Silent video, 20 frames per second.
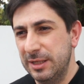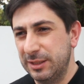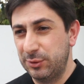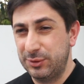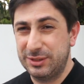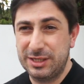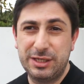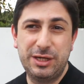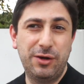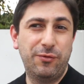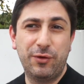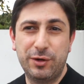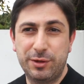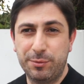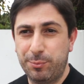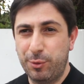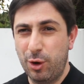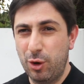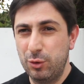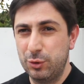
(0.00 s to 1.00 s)
So it's a different
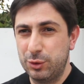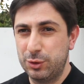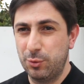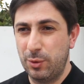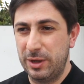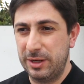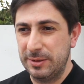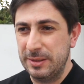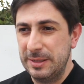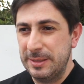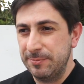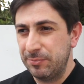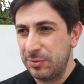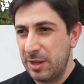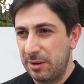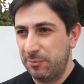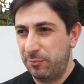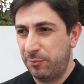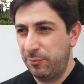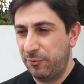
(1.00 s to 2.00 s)
approach. When,
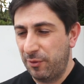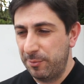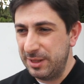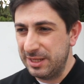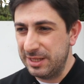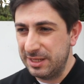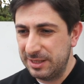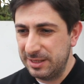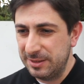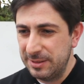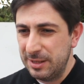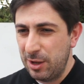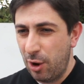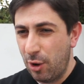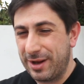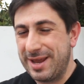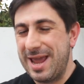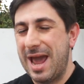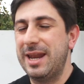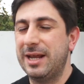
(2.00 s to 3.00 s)
for me, the
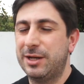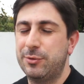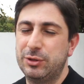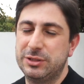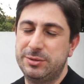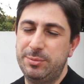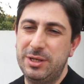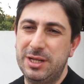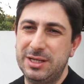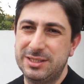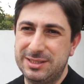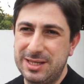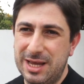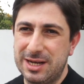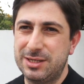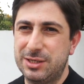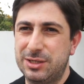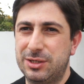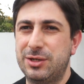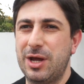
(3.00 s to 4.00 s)
organic transmedia is
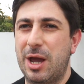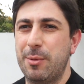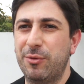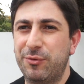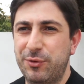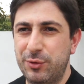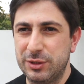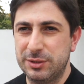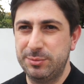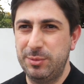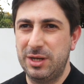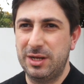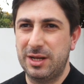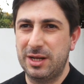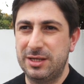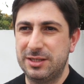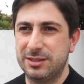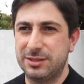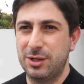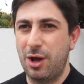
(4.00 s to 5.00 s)
that type of transmedia
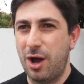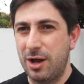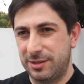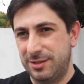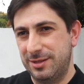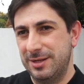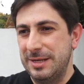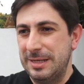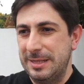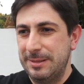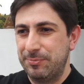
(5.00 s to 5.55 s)
that is not